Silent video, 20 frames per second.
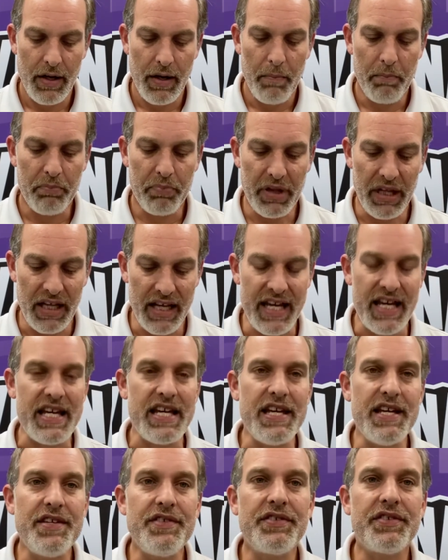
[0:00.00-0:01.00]

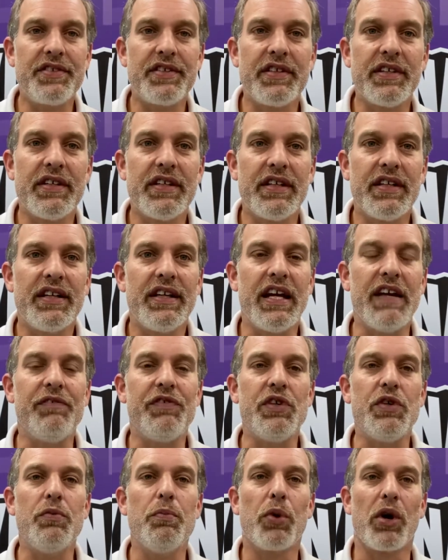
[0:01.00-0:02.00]
Please, if
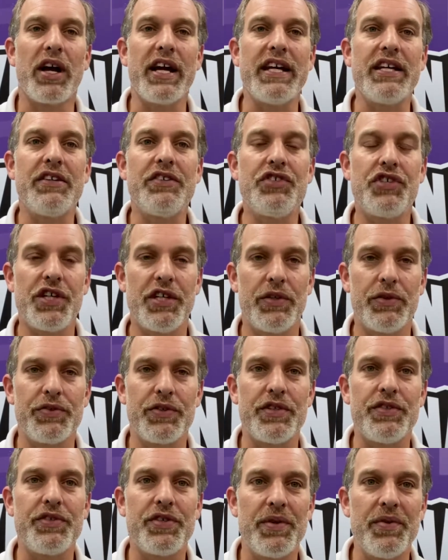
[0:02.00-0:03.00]
you bring
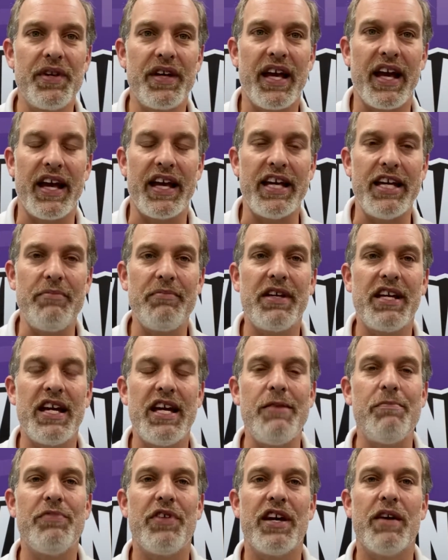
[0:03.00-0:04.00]
children to the game,
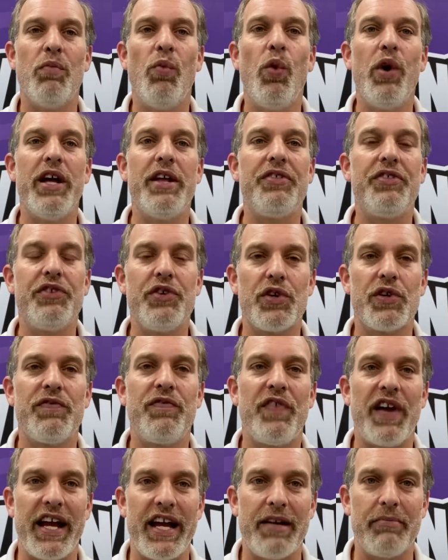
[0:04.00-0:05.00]
keep them with your
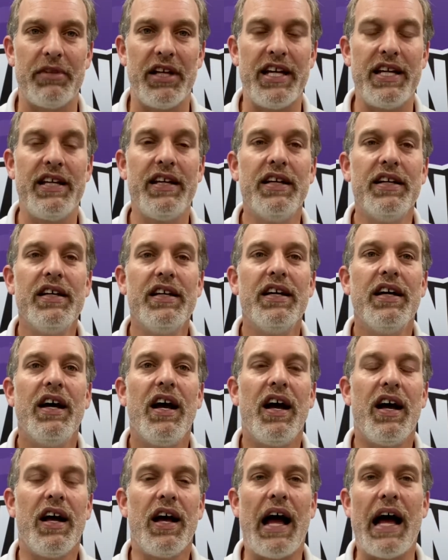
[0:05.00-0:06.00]
family.
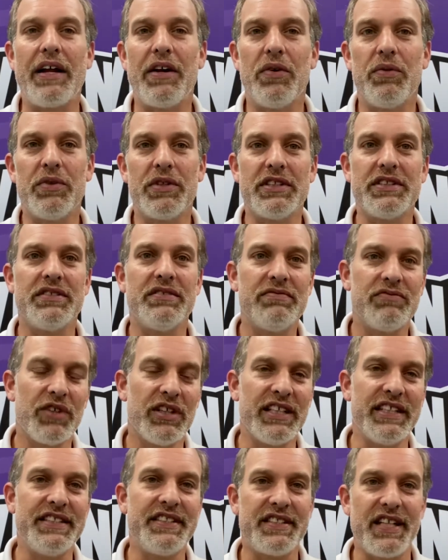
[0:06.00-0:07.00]
I don't want to
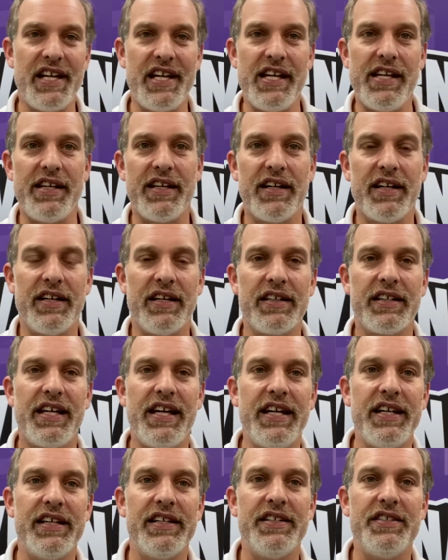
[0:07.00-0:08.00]
really see
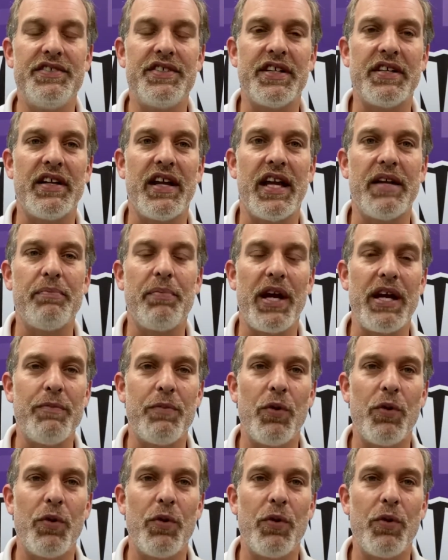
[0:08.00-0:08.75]
kids and people